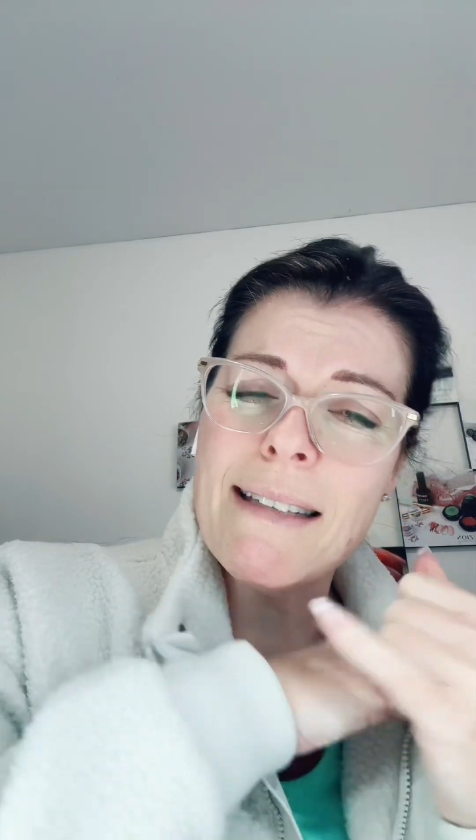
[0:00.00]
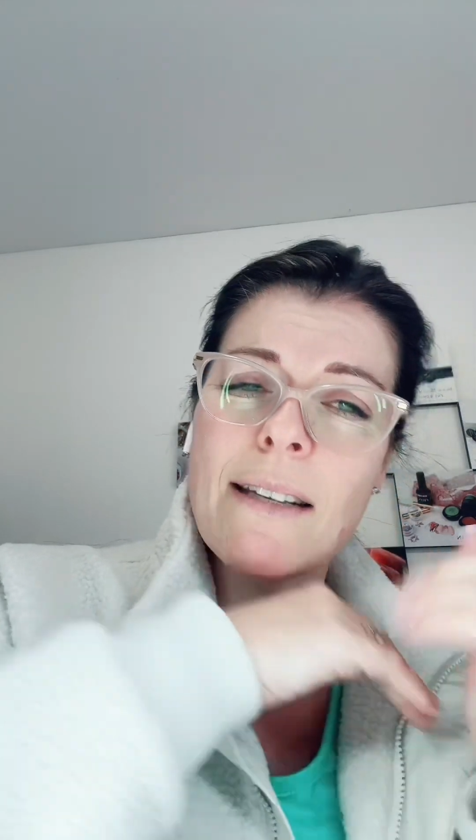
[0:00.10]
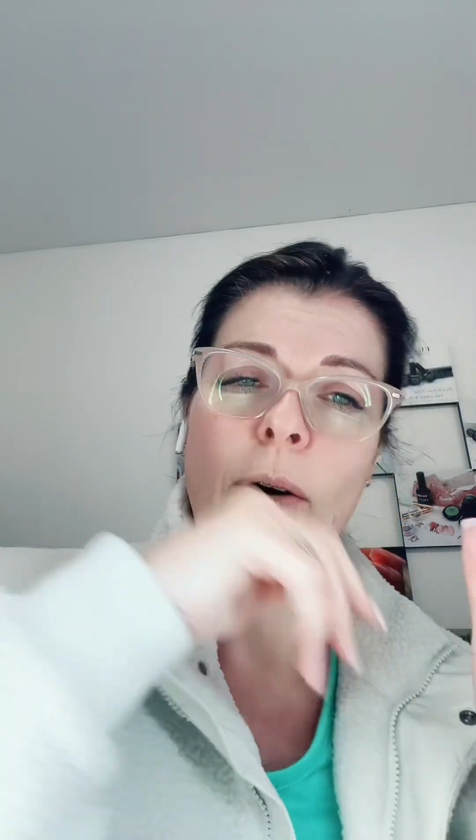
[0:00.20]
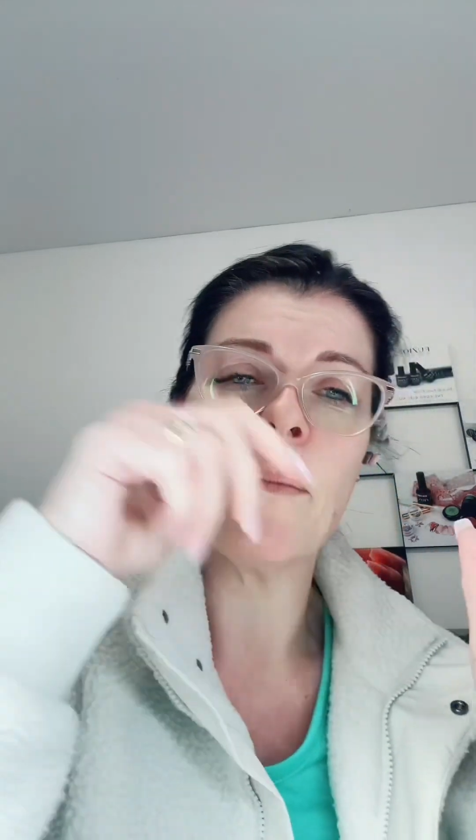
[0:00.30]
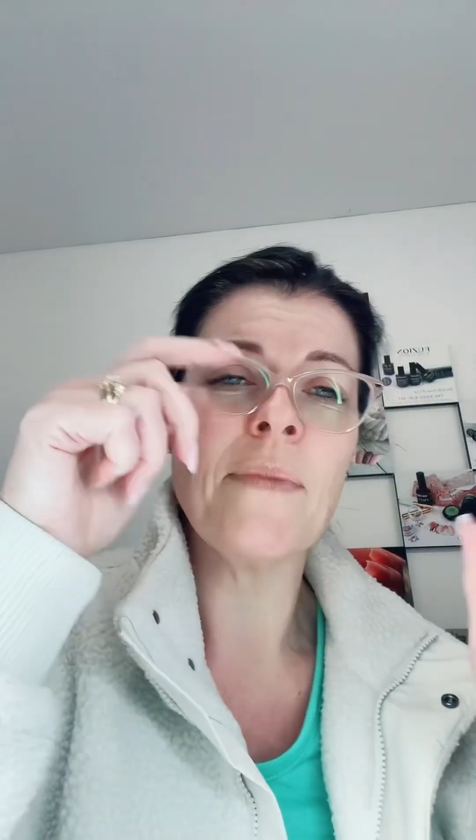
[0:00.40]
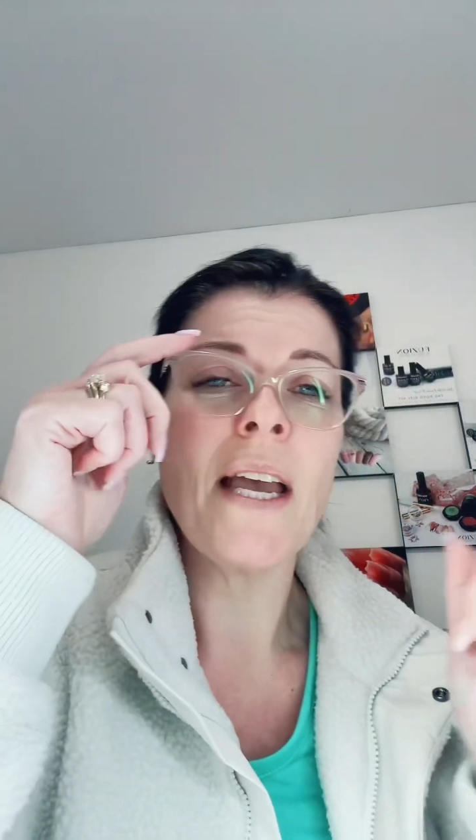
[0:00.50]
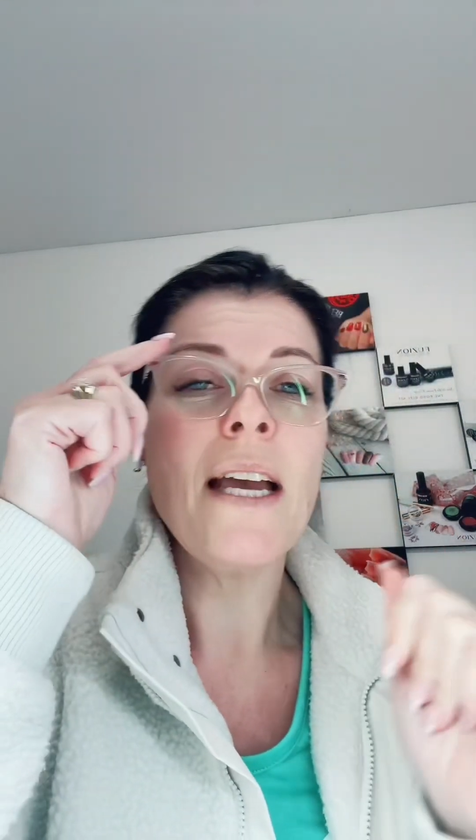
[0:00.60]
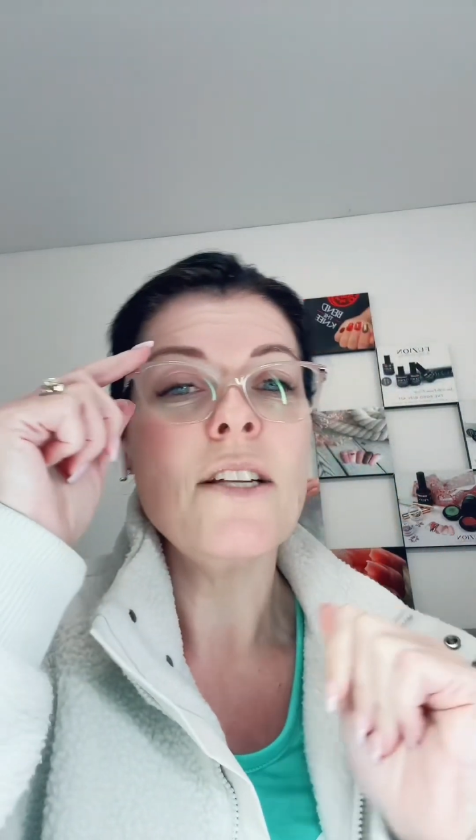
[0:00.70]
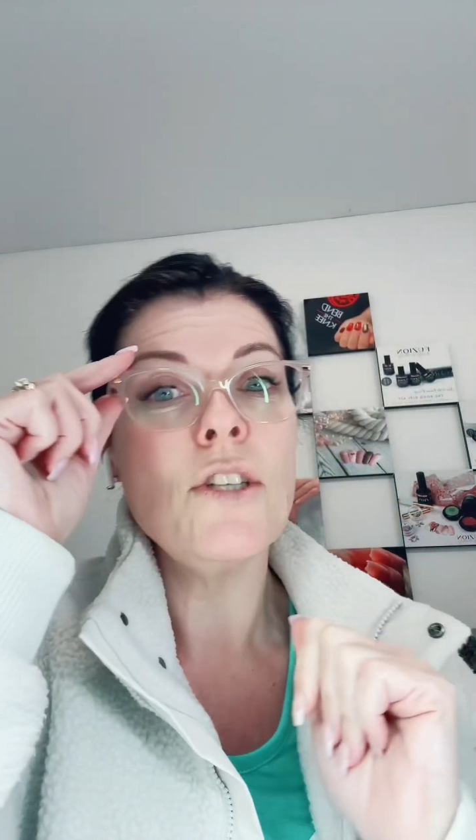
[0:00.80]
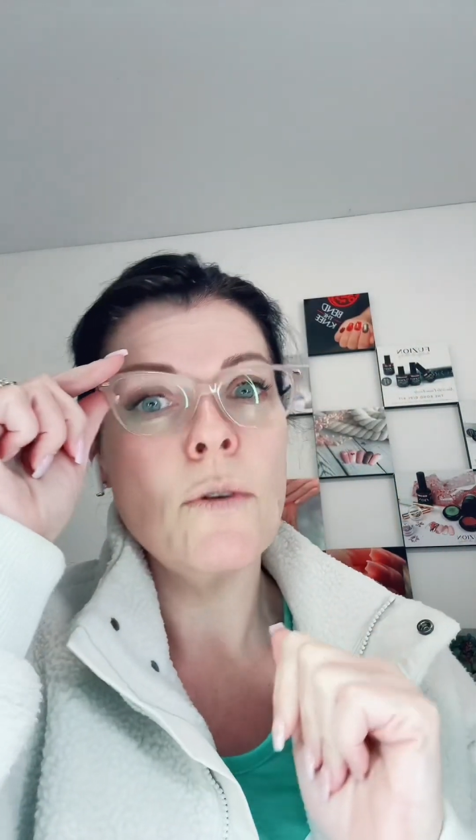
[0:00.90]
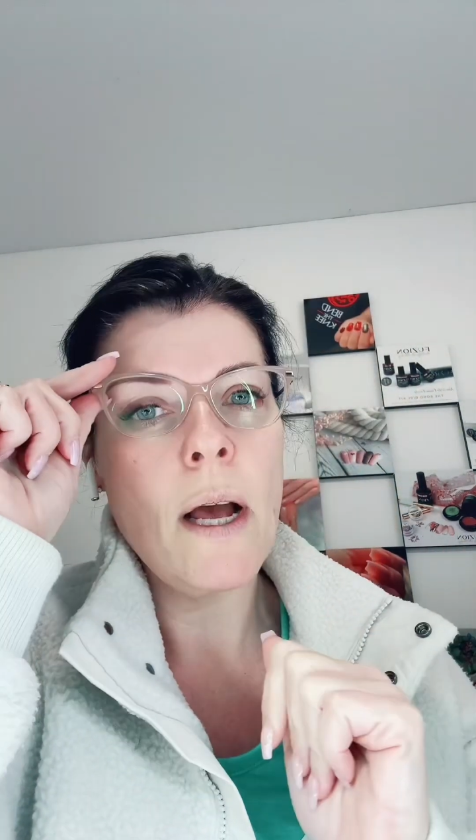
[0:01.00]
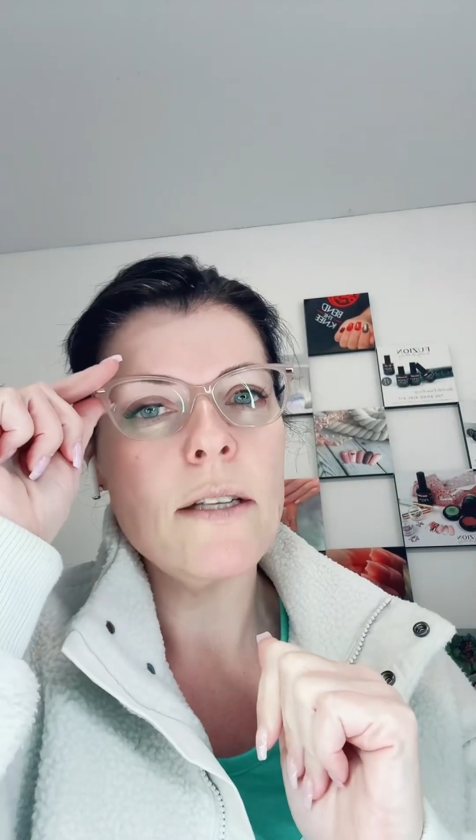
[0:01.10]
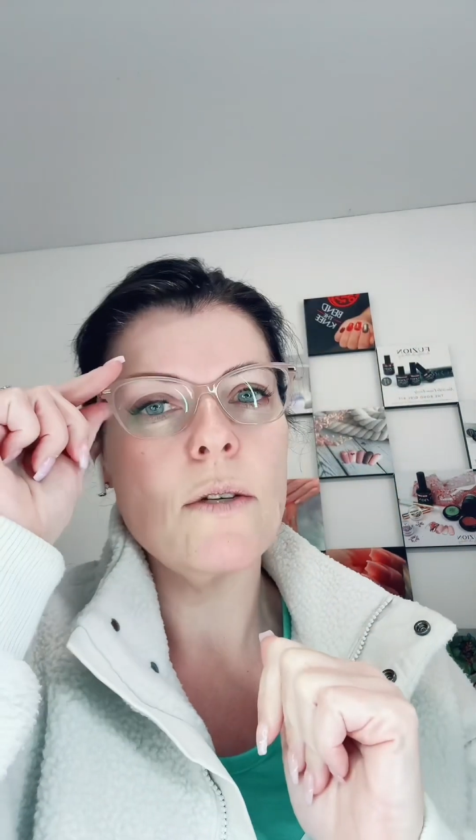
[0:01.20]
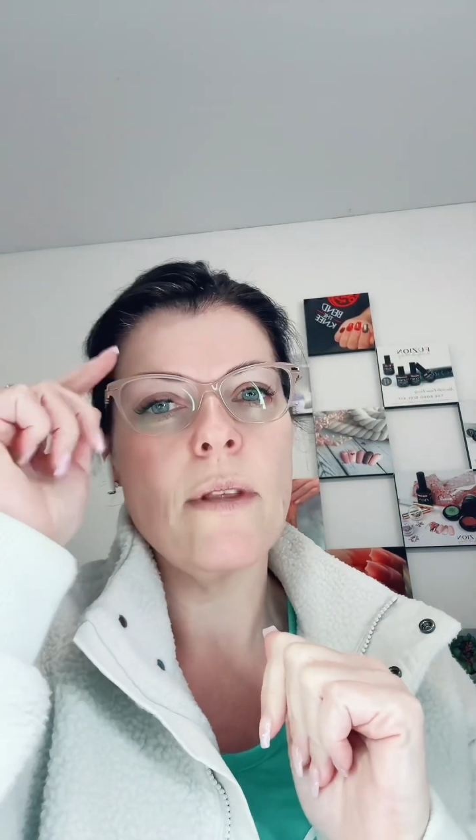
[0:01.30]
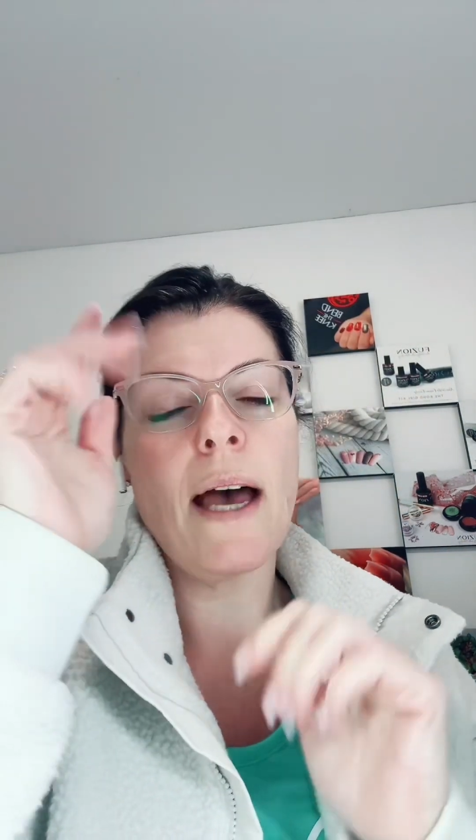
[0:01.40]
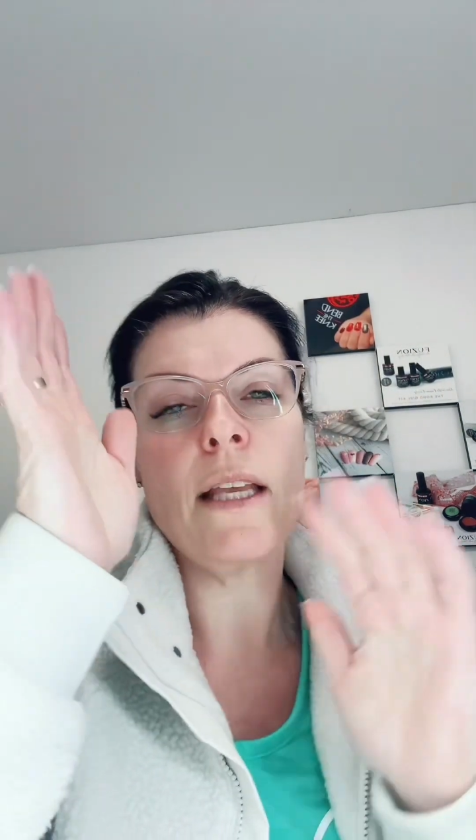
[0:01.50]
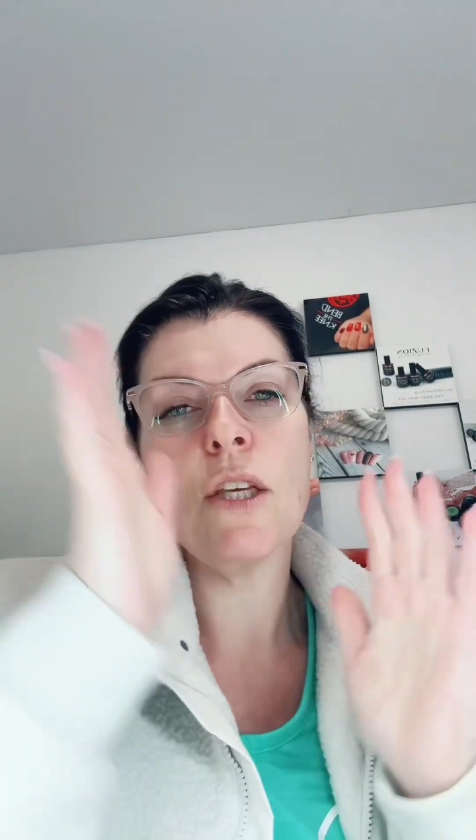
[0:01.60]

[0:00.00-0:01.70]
So do not do that.